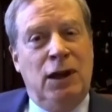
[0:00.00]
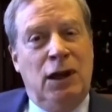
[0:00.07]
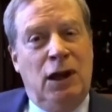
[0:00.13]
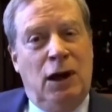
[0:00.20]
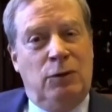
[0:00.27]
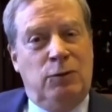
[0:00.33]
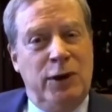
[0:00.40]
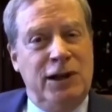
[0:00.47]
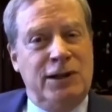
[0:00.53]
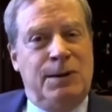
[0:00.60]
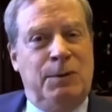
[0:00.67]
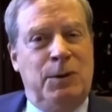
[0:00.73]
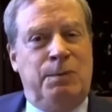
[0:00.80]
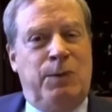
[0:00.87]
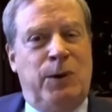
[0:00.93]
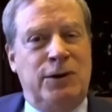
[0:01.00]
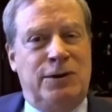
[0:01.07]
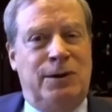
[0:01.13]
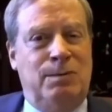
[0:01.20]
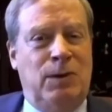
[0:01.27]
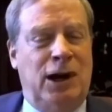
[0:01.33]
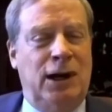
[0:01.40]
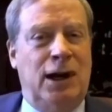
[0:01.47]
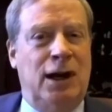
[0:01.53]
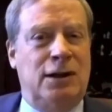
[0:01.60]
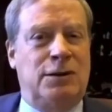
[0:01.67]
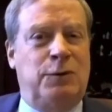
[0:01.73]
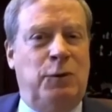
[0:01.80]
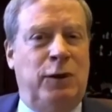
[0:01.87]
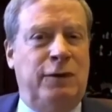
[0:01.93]
A reasonable person might ask,
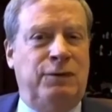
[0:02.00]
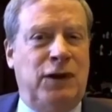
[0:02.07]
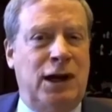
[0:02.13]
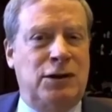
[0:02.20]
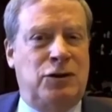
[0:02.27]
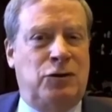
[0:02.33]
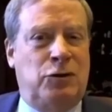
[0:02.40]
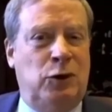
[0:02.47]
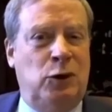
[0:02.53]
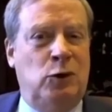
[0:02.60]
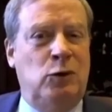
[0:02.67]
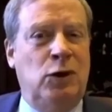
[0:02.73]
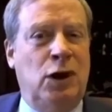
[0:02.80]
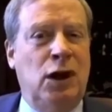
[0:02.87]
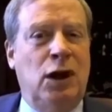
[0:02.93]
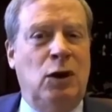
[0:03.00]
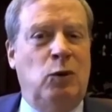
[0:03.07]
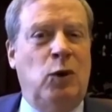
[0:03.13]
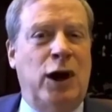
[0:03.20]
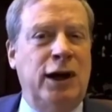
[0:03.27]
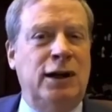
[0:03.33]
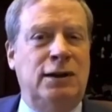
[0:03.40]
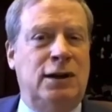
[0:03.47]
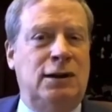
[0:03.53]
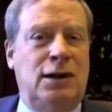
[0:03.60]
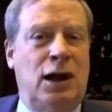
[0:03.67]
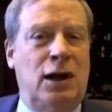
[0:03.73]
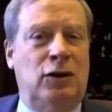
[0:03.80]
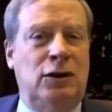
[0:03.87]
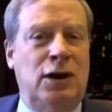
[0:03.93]
well, if that's true, why did the
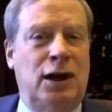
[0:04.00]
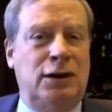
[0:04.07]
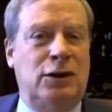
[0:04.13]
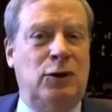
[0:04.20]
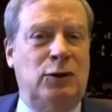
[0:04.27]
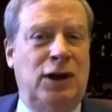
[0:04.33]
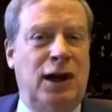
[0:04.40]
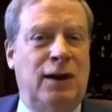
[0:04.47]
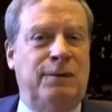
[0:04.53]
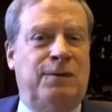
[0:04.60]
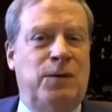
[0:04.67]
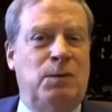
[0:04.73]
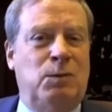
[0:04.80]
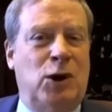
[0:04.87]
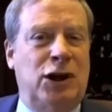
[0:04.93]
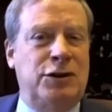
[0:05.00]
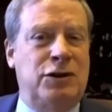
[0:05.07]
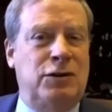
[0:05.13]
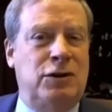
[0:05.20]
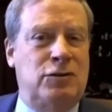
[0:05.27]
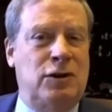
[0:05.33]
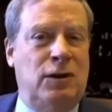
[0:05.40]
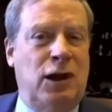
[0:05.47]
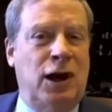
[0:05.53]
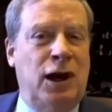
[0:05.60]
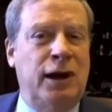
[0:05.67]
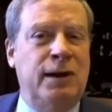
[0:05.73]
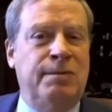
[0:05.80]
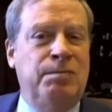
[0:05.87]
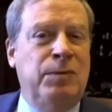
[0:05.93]
dollar not go down from March to
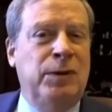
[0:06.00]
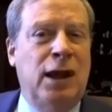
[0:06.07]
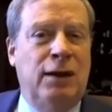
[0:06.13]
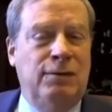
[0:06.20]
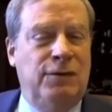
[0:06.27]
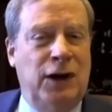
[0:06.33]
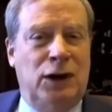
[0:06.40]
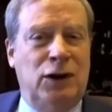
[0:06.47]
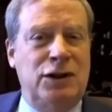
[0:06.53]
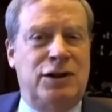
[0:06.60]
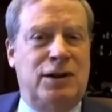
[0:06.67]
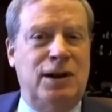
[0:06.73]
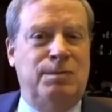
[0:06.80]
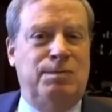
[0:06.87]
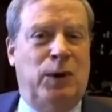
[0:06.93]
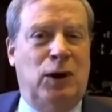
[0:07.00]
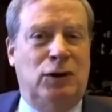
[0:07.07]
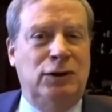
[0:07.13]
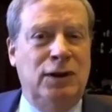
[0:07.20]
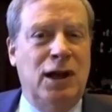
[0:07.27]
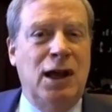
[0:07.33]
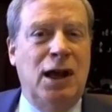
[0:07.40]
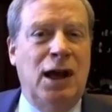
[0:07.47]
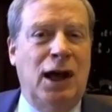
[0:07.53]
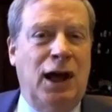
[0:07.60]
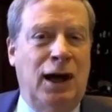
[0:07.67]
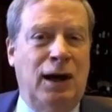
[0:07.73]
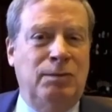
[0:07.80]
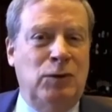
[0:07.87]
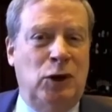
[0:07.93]
July? Very simple.
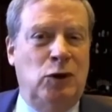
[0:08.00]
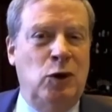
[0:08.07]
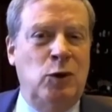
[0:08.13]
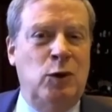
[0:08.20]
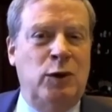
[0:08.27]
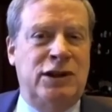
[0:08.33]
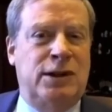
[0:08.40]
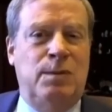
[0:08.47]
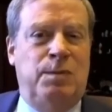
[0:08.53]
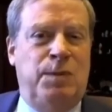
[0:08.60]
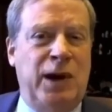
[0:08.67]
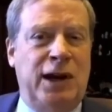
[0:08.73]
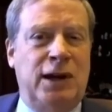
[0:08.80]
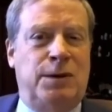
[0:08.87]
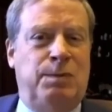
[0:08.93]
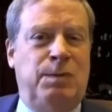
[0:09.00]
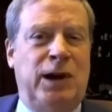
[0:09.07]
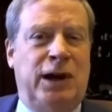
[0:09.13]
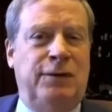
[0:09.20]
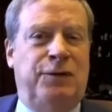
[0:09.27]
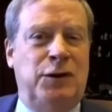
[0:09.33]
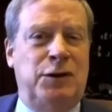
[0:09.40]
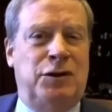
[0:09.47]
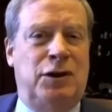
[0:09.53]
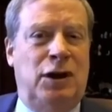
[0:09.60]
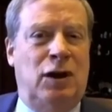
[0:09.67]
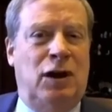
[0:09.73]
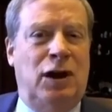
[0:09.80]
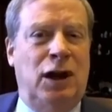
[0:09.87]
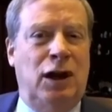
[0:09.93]
Who was the biggest
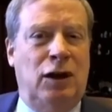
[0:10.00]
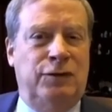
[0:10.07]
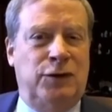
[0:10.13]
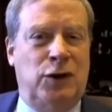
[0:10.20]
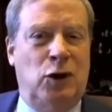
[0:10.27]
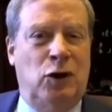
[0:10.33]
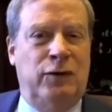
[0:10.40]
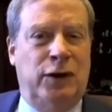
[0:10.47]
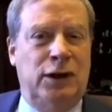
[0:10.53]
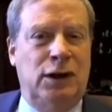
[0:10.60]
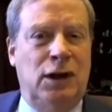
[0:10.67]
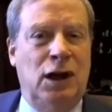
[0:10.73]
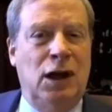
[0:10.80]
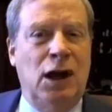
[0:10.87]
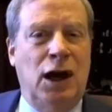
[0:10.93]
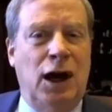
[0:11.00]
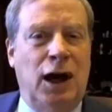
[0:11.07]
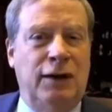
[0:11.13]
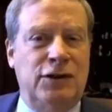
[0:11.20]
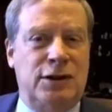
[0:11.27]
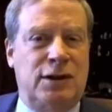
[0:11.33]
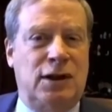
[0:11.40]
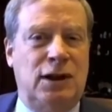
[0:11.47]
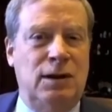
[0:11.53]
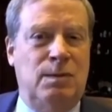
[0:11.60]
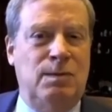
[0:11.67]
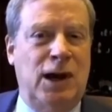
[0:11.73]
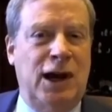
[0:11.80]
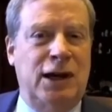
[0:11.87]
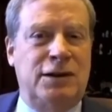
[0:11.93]
beneficiary of COVID? Obviously, the
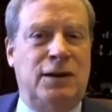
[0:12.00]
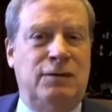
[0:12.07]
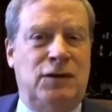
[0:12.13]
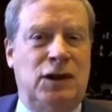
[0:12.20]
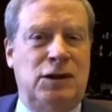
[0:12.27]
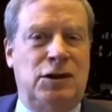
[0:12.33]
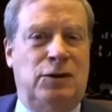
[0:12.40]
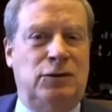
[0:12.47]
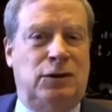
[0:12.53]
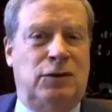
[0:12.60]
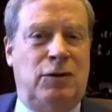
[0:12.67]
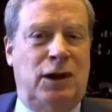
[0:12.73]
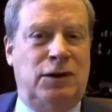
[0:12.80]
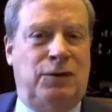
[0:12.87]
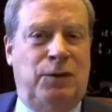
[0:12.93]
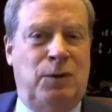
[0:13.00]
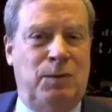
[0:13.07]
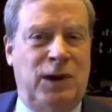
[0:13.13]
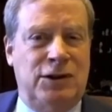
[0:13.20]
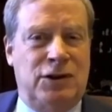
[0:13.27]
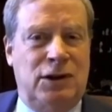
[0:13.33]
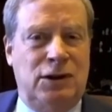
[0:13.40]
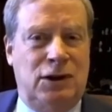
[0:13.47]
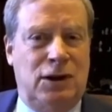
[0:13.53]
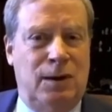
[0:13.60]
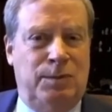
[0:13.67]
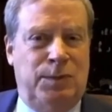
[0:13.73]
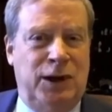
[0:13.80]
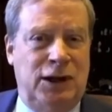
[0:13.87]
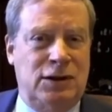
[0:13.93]
massive digital transformation
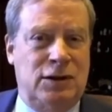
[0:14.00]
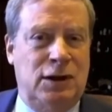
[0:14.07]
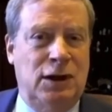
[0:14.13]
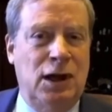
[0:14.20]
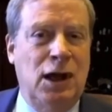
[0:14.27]
companies,